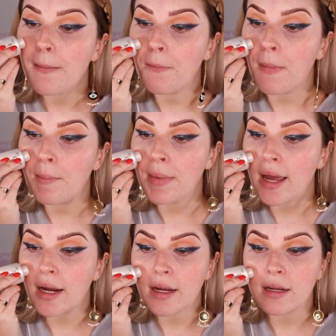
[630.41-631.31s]
by
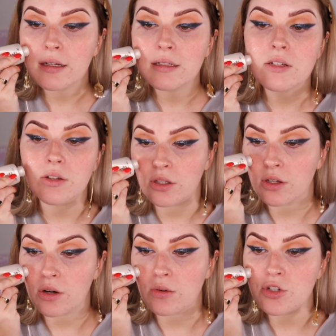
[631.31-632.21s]
MAC. It's got the
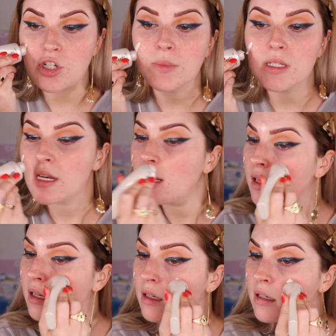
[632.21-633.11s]
gold shimmers in it,